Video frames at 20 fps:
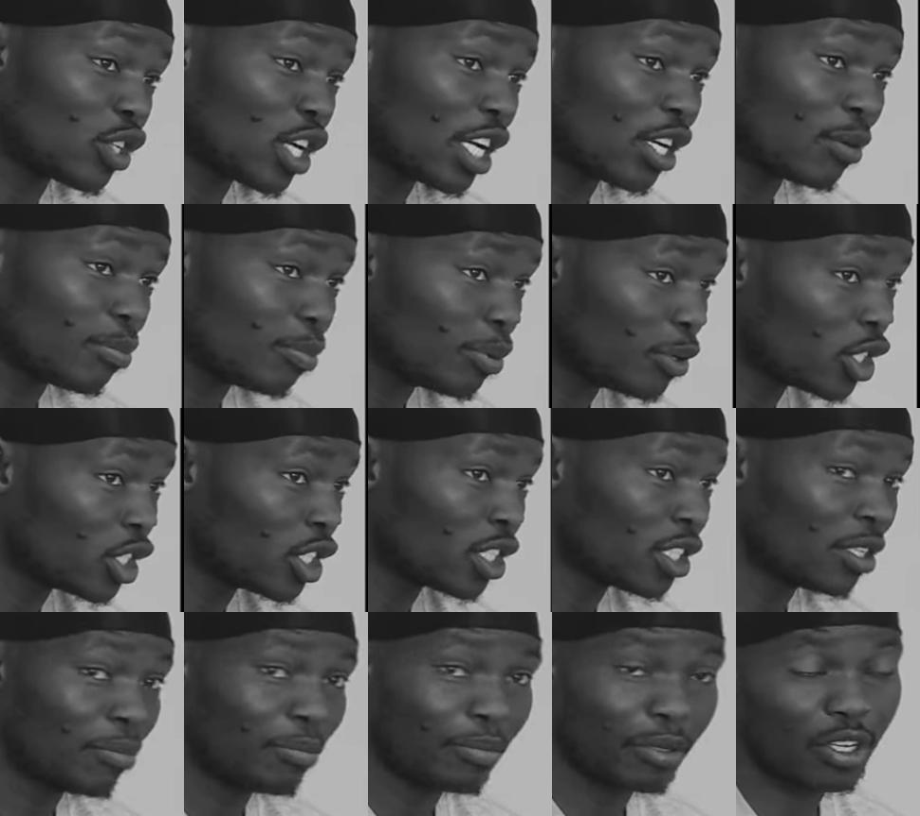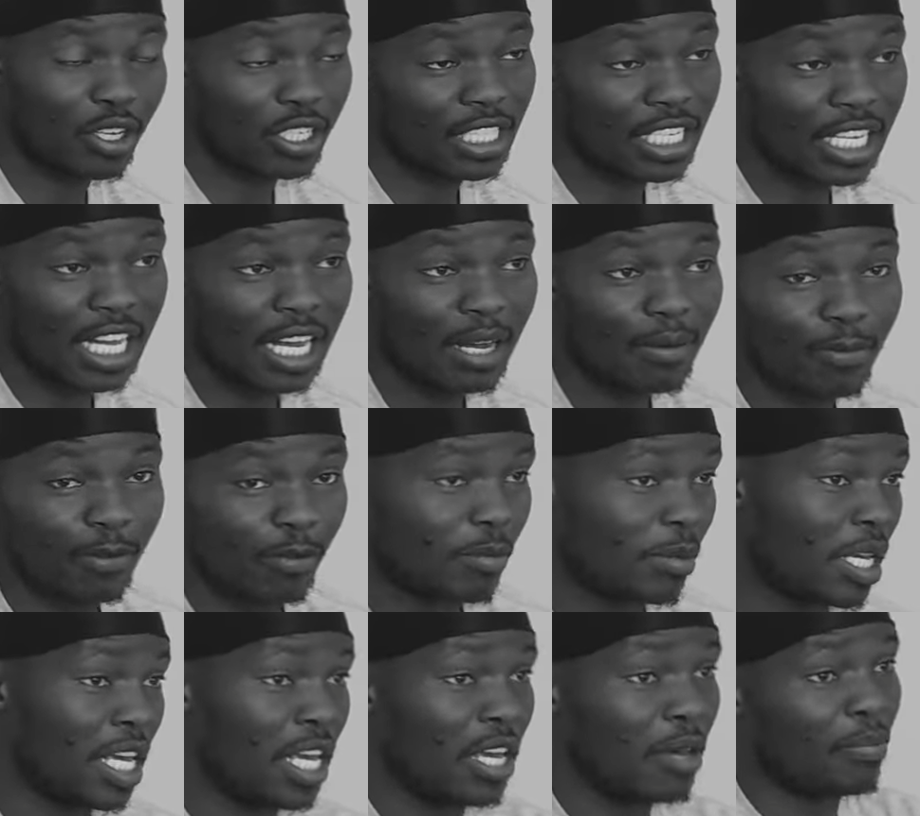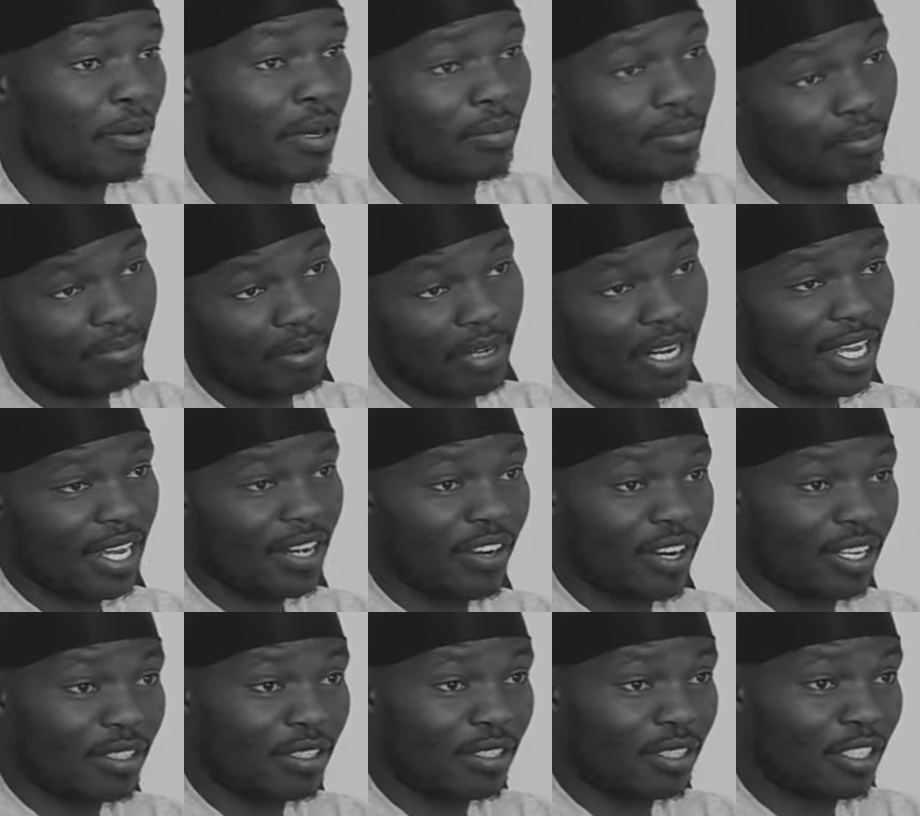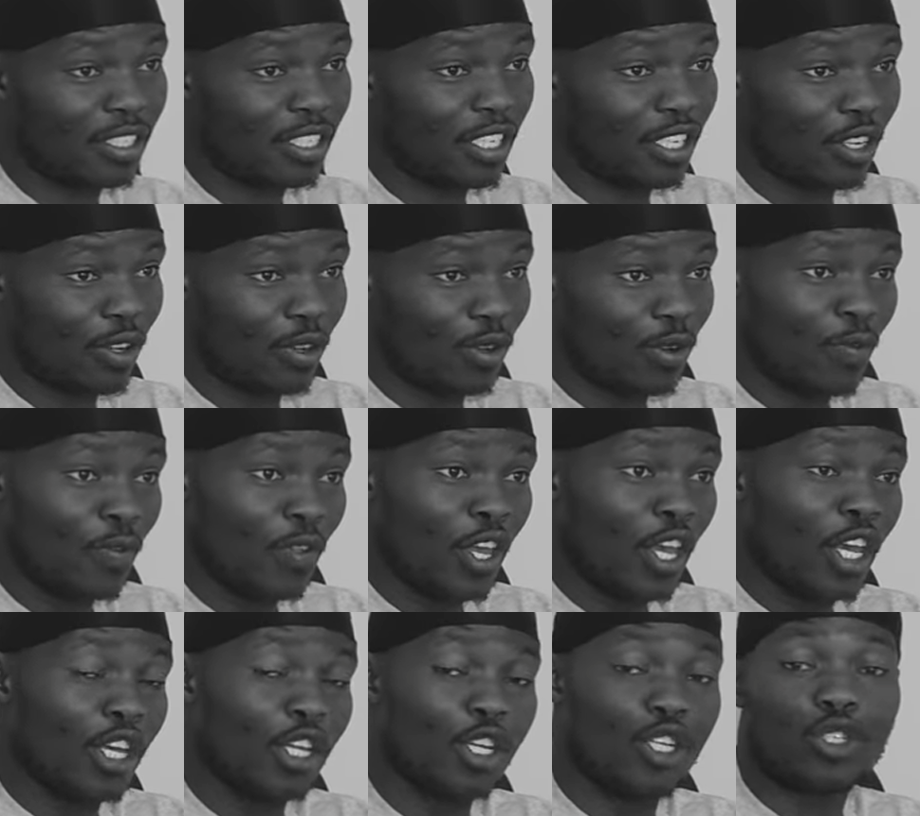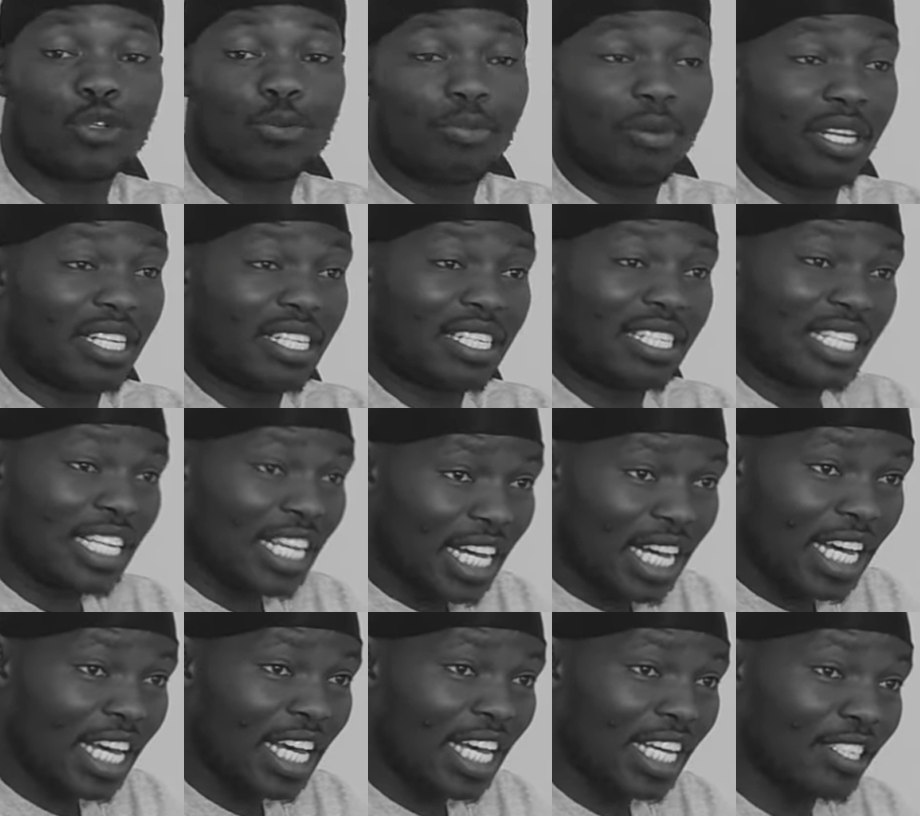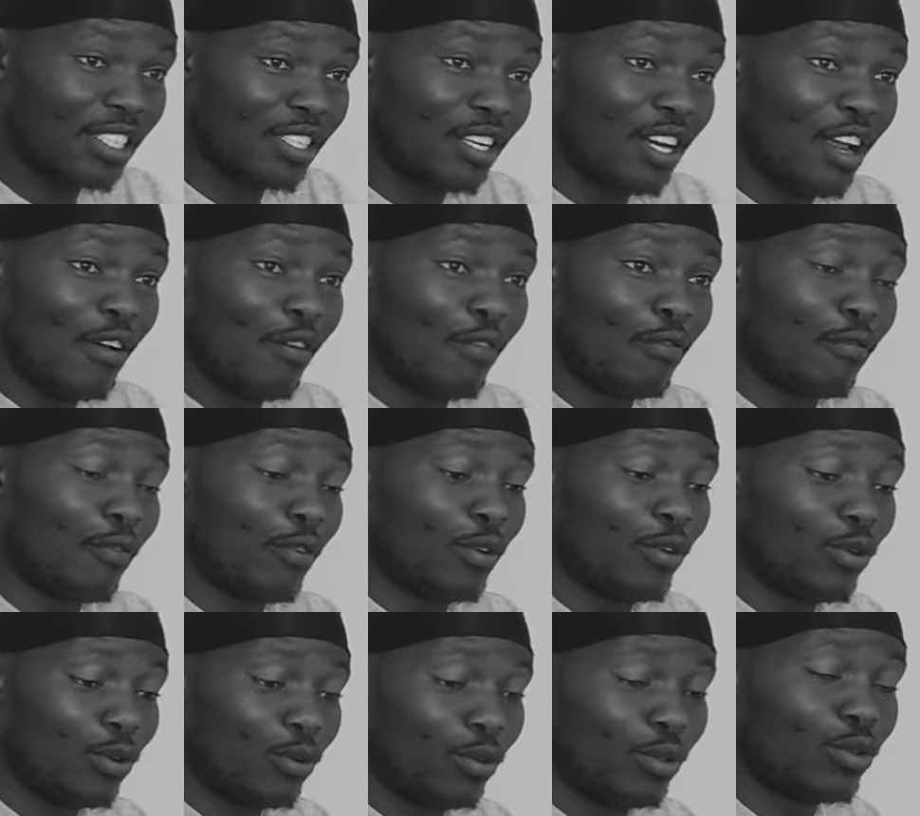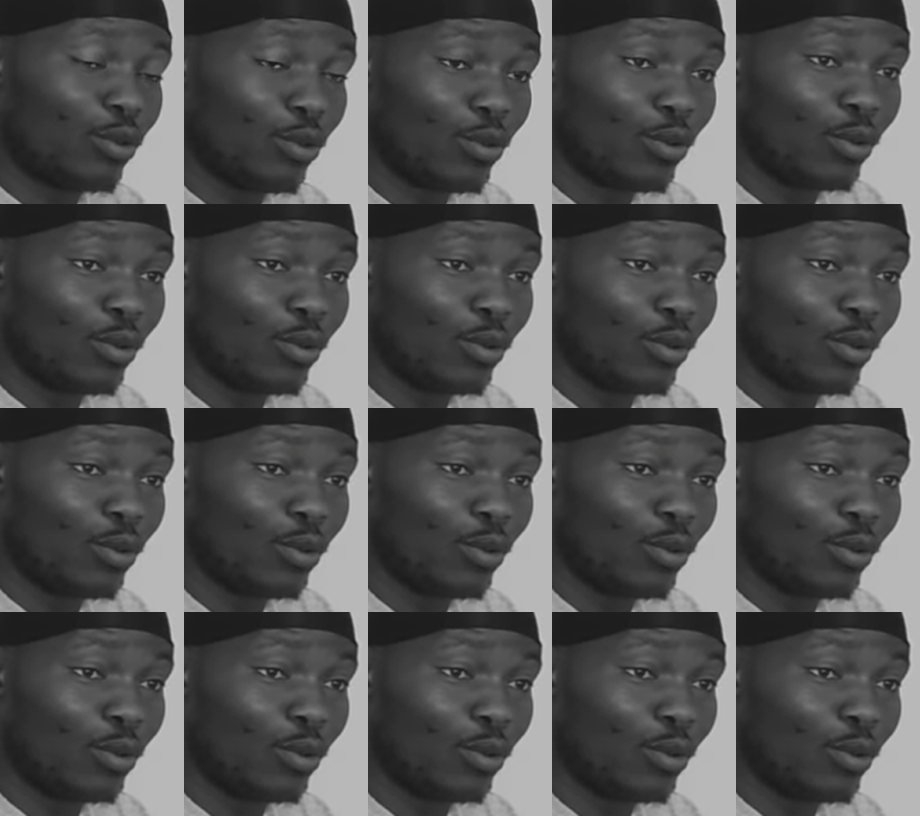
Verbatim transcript: trying to push because yeah. I come from a hip hop background, you know, you need to be a sneakerhead. Yeah, yeah, exactly.